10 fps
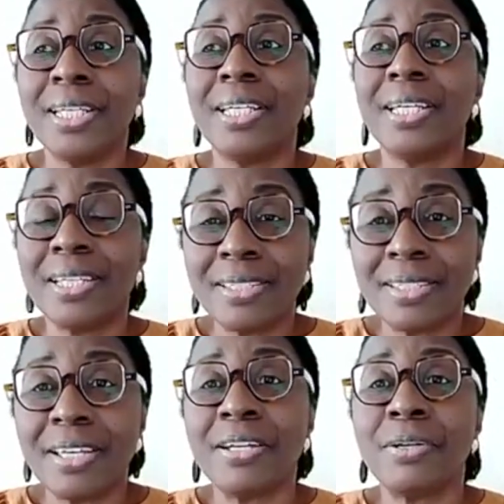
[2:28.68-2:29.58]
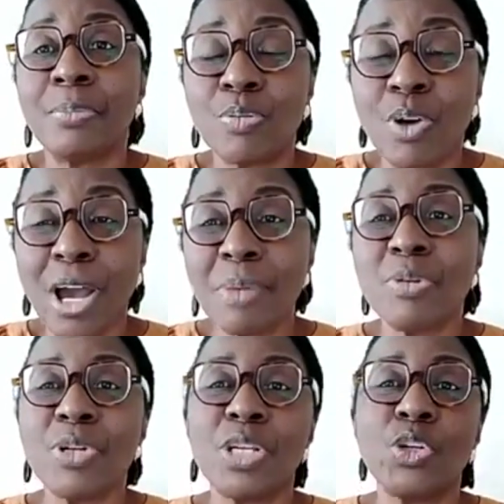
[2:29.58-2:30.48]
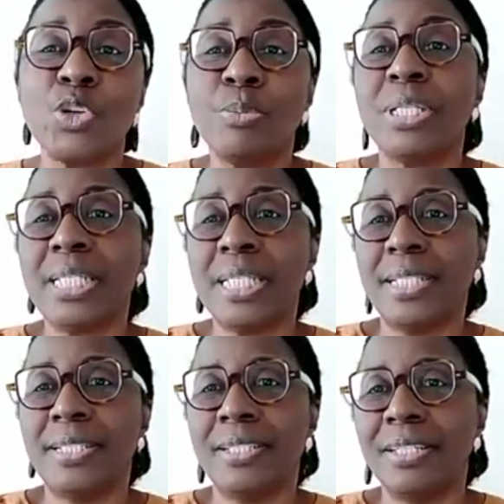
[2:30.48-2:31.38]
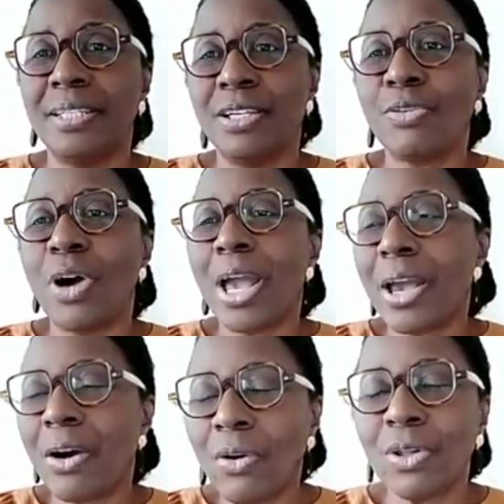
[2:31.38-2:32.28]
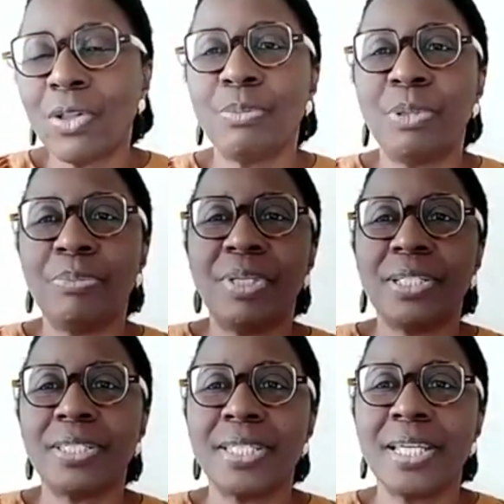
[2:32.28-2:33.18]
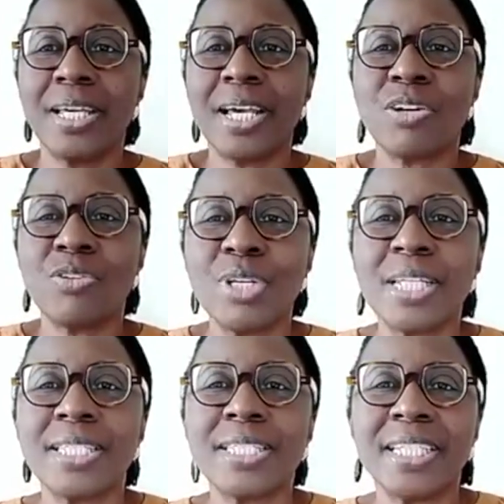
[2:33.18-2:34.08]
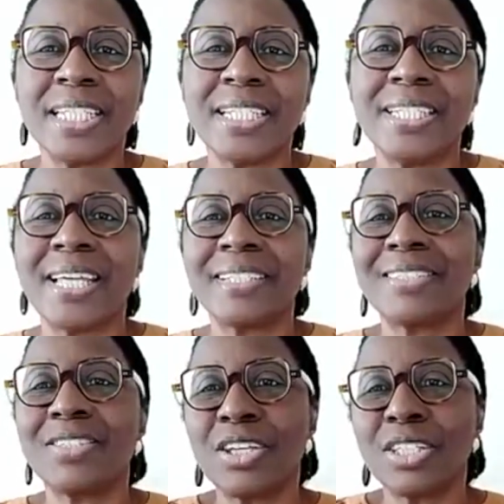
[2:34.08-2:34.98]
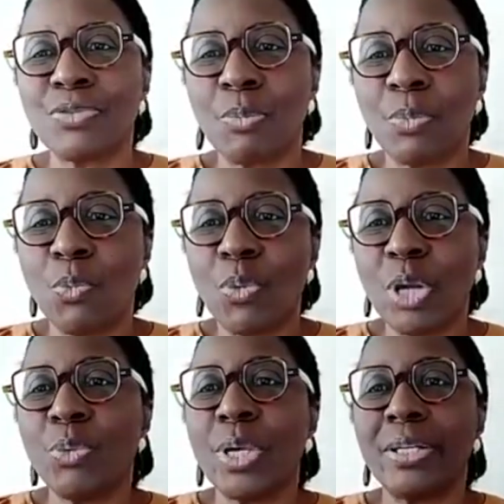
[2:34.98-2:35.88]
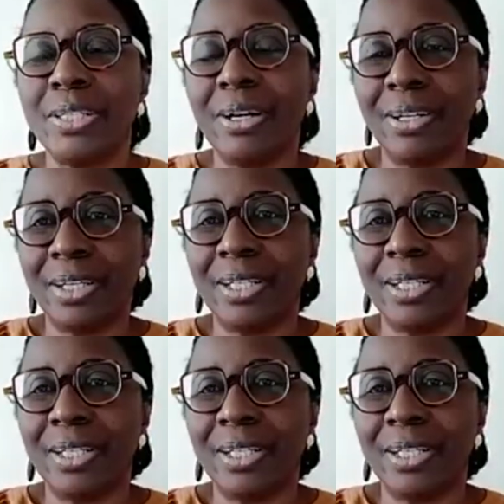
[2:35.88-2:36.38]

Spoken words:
is a primary human need for all human beings. And really it's a need that starts from when we are young.